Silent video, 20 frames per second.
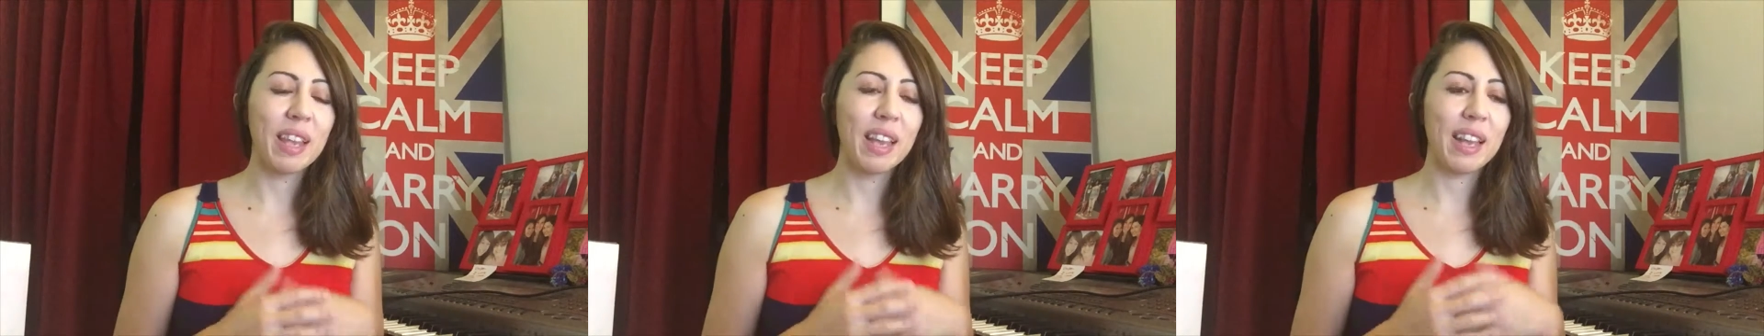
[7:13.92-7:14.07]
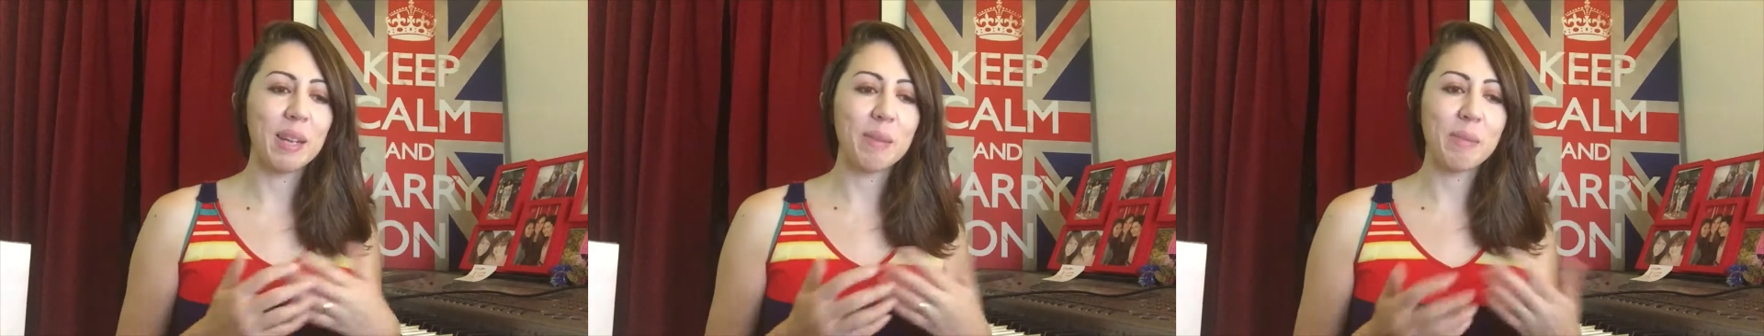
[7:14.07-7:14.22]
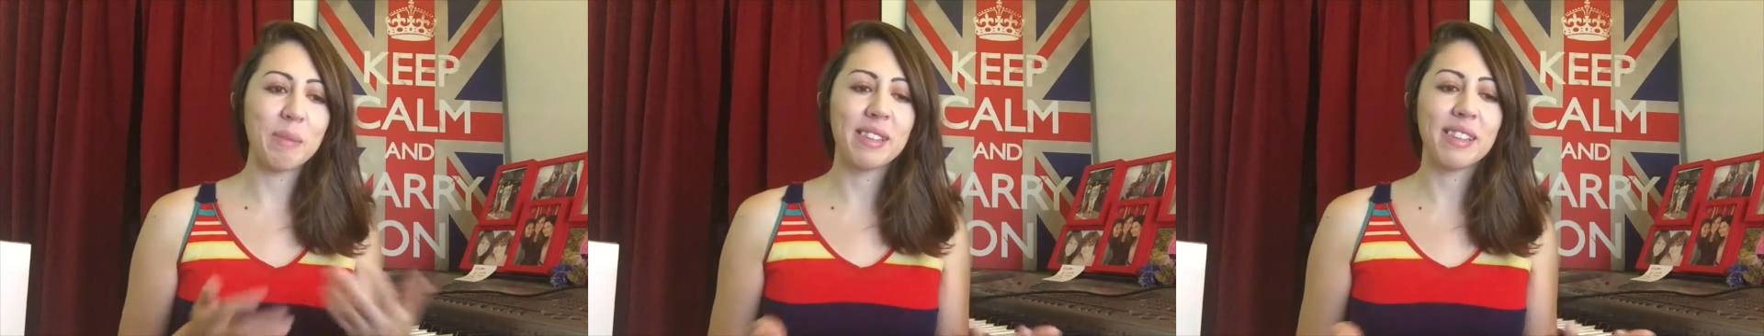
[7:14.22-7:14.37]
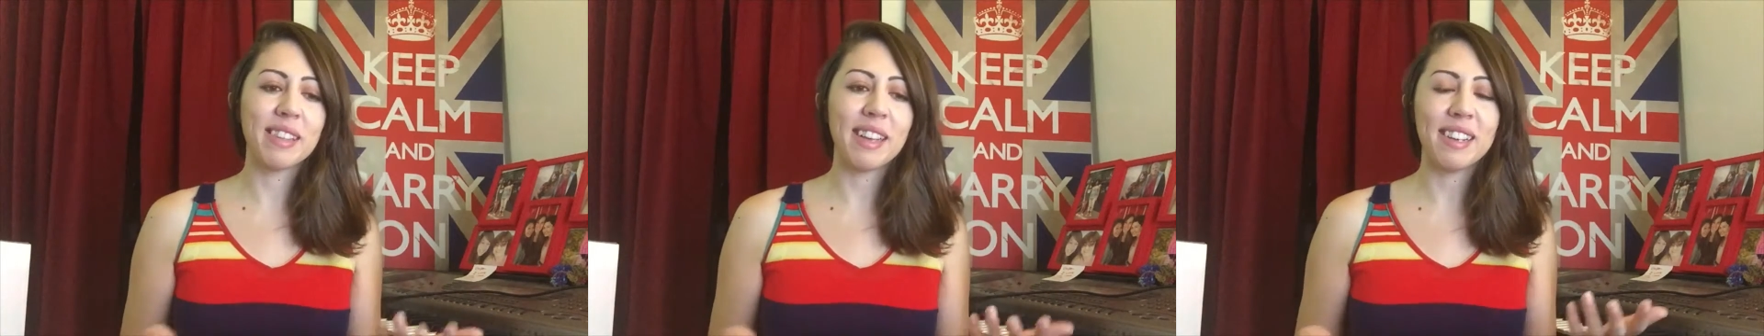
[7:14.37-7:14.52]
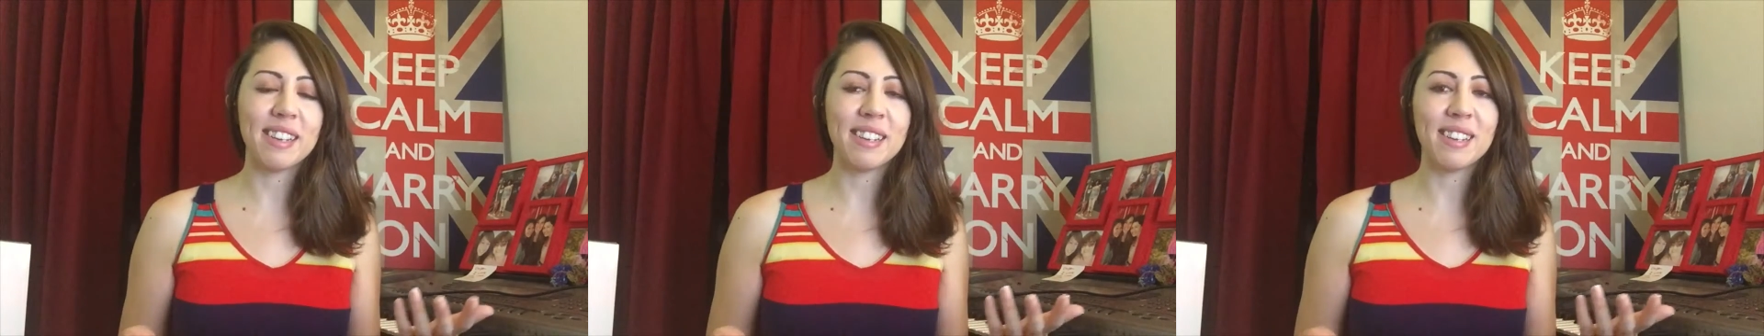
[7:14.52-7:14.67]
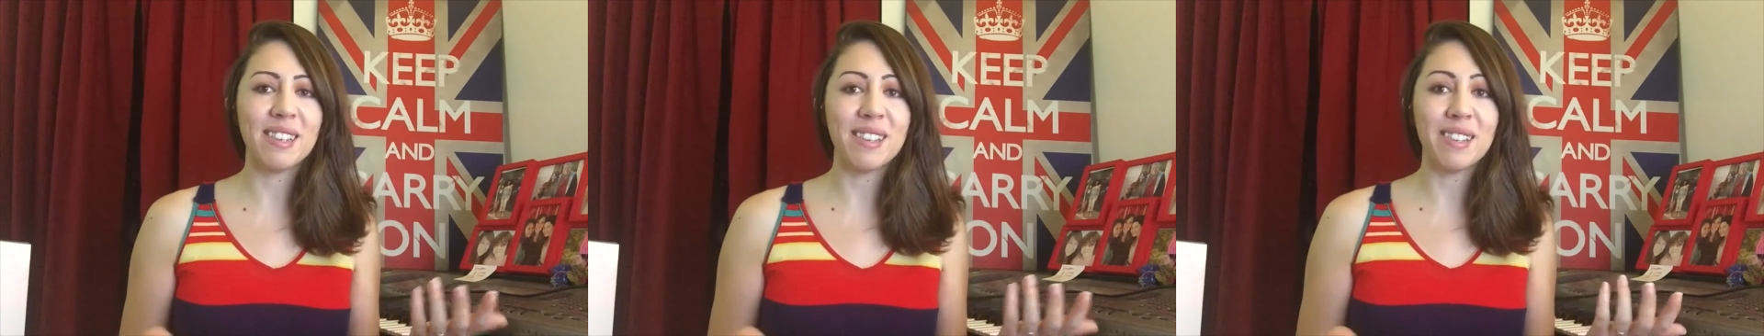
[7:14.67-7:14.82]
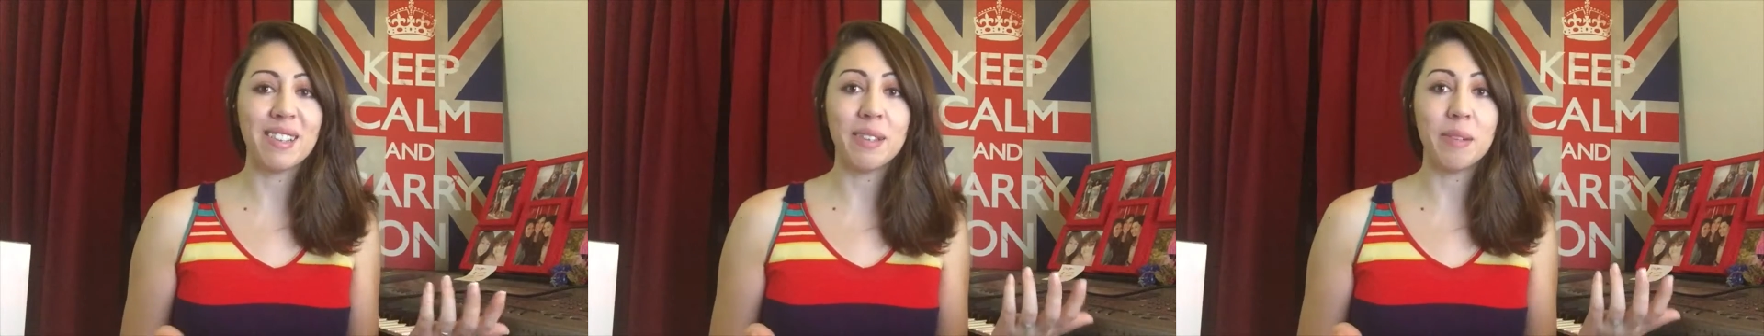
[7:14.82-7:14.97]
And I'm excited
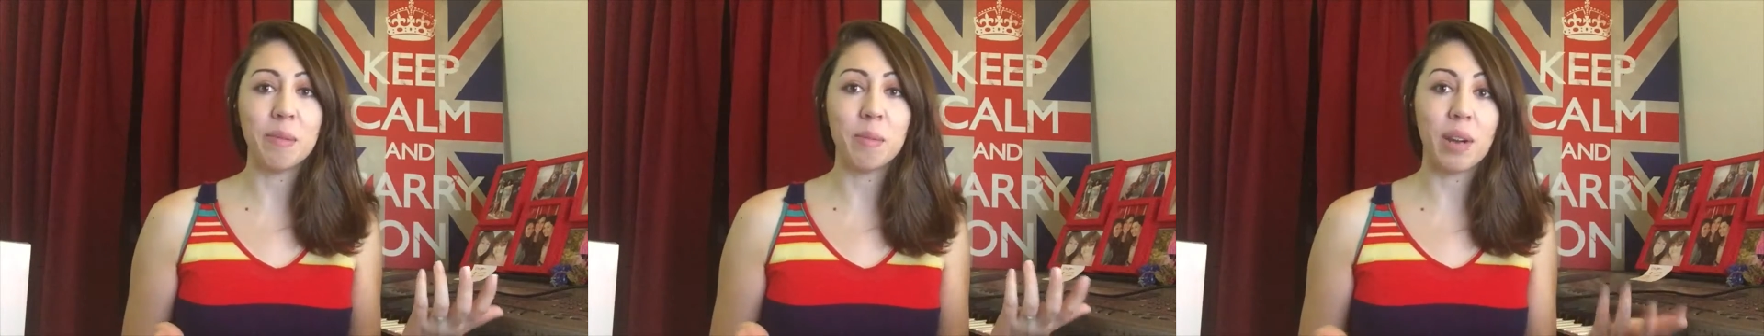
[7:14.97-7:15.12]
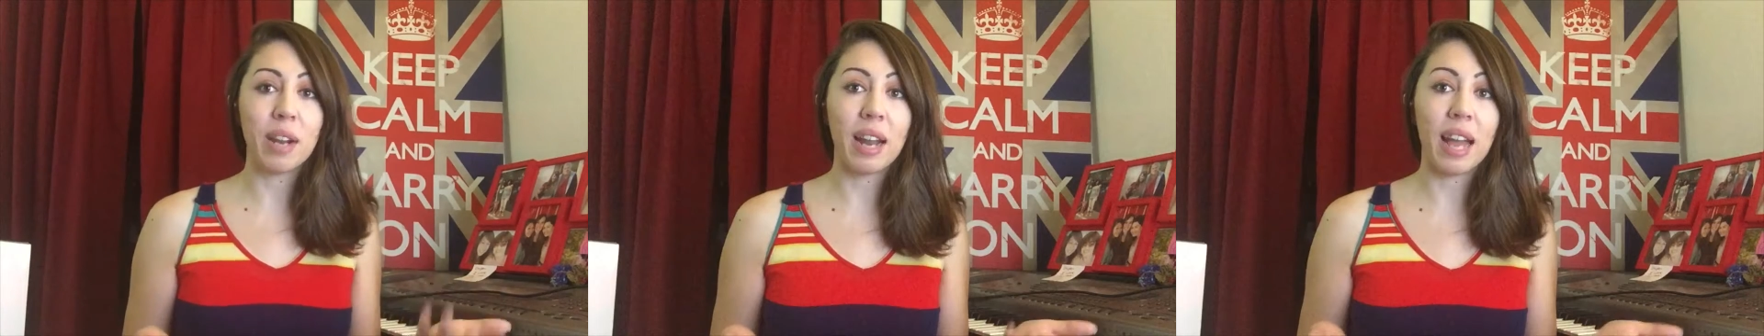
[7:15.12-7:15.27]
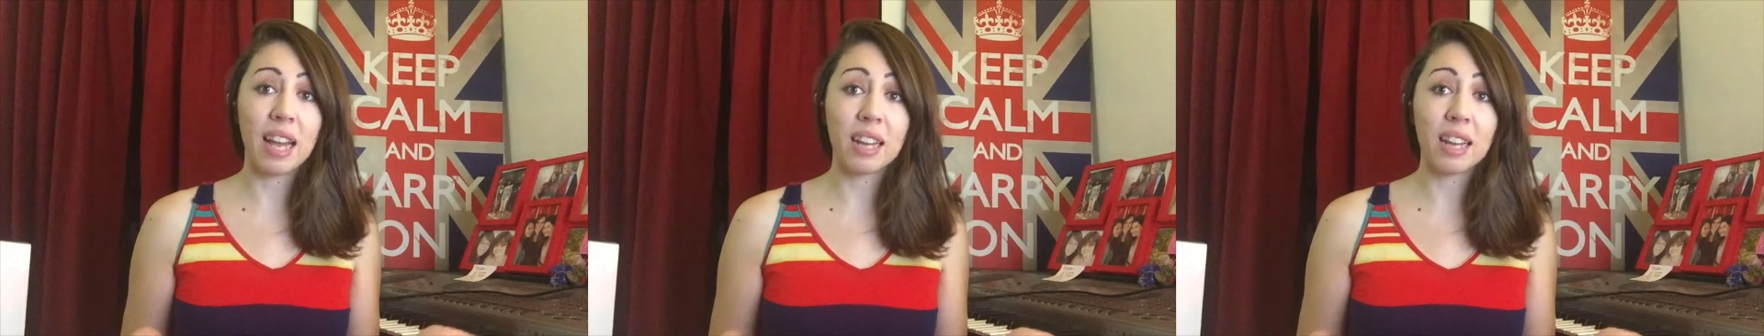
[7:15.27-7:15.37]
to see what